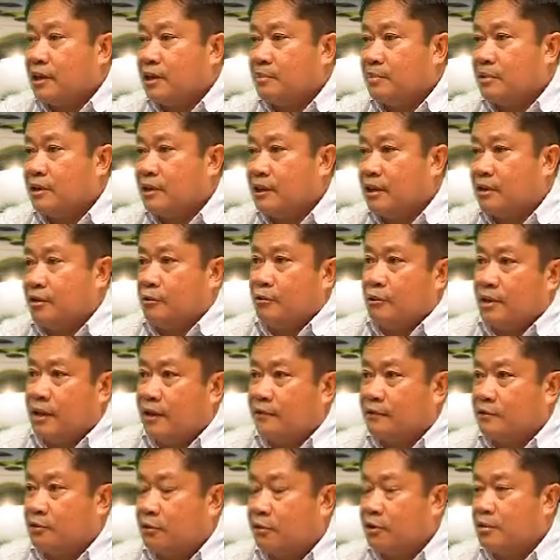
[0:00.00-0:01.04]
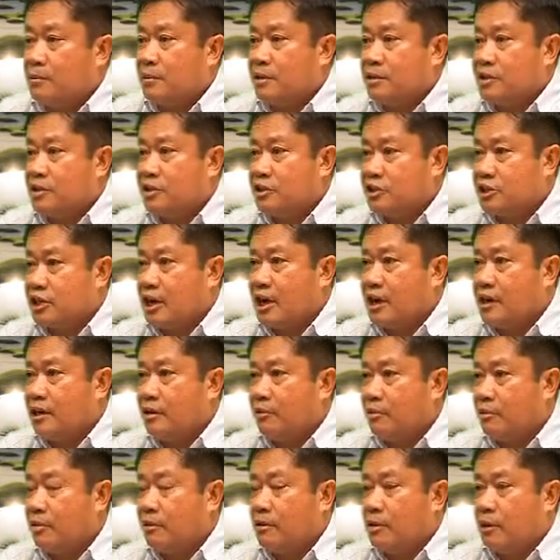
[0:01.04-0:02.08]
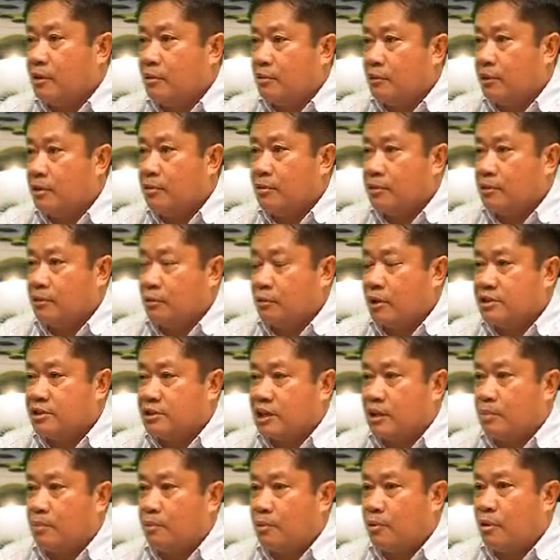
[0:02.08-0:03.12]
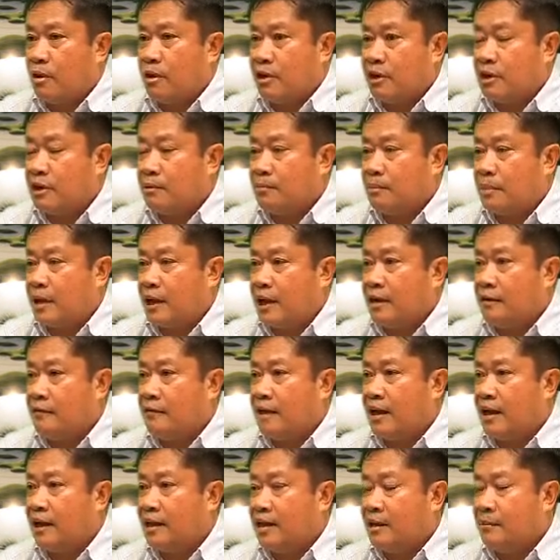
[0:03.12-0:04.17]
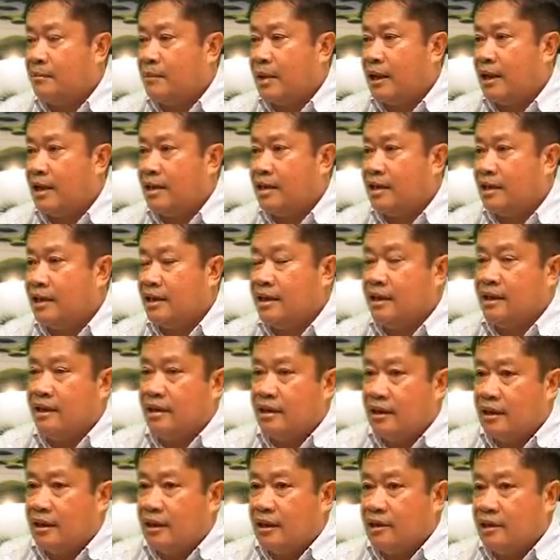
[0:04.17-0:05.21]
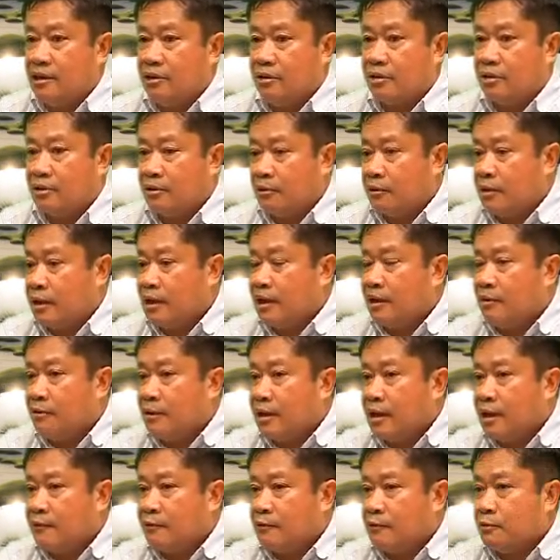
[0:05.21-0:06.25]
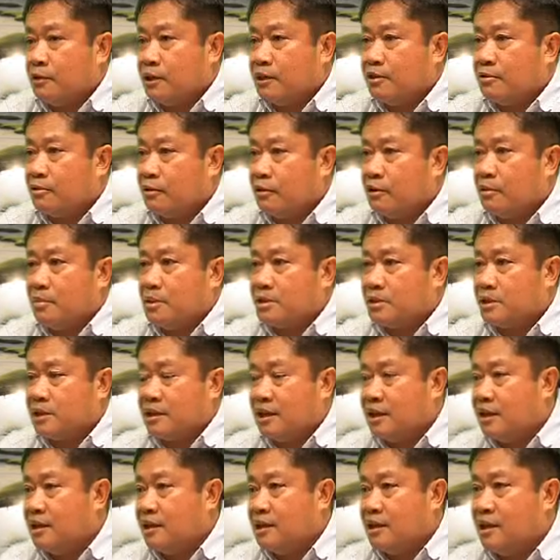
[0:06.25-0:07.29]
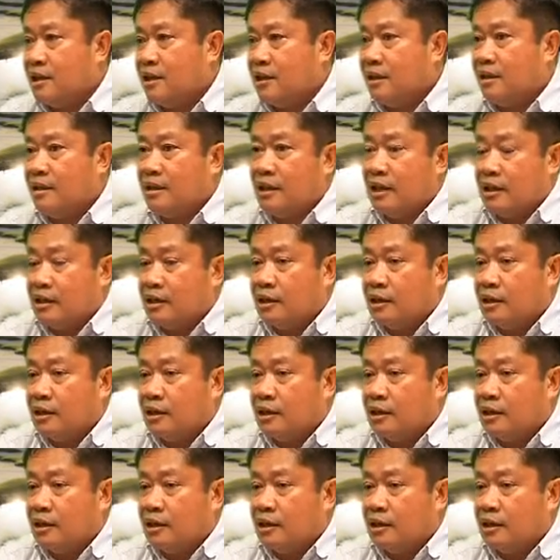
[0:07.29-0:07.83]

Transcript: come together. We have tournaments in China. We were the ones that brought in Pine Valley, May Day, you know, Korea. We have three tournaments in India.